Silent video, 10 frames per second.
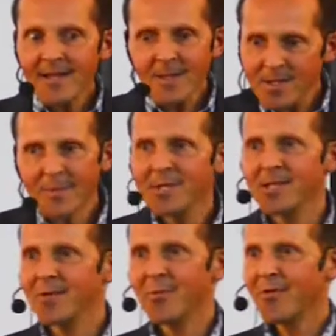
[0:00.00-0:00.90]
tells us
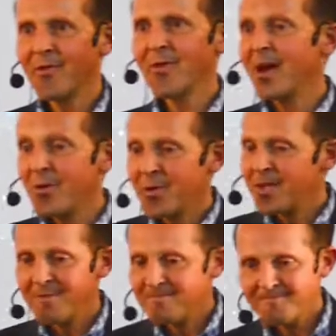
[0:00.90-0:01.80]
something. But for now,
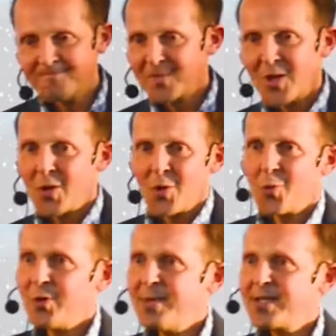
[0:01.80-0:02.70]
we,
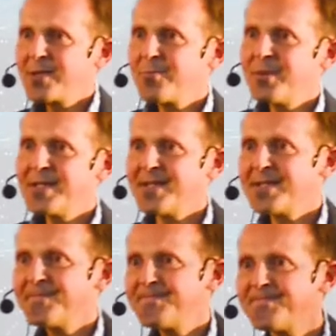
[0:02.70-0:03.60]
we miss some
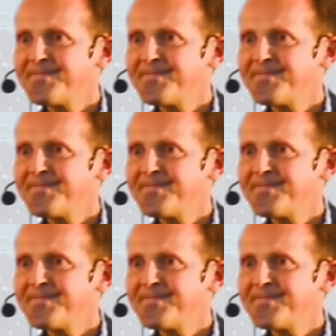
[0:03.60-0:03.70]
pieces.